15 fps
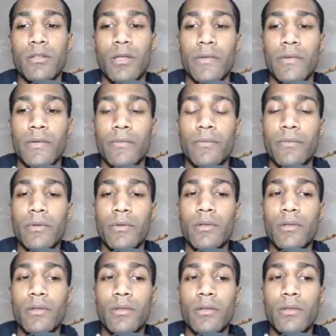off of
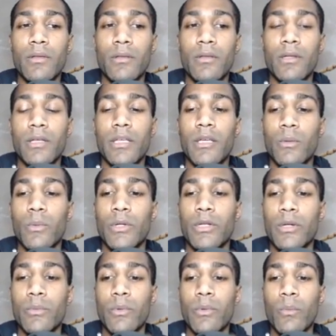the keyword
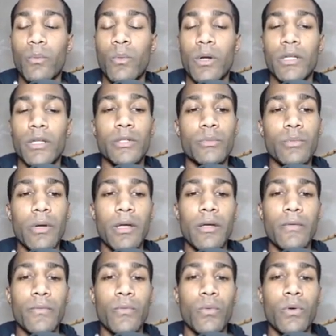you're wanting to
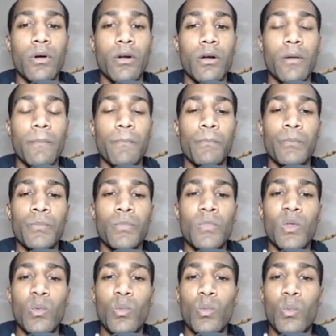rank for
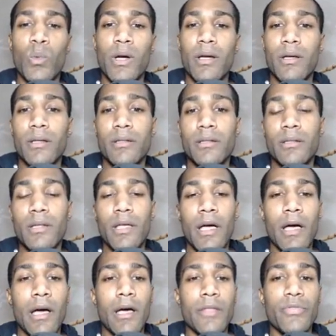what
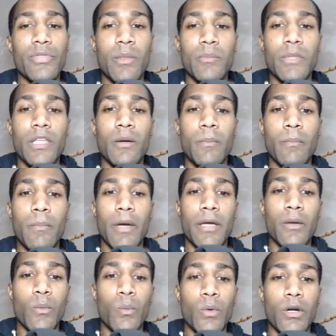thumbnail
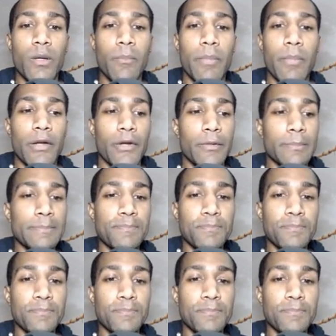might work better.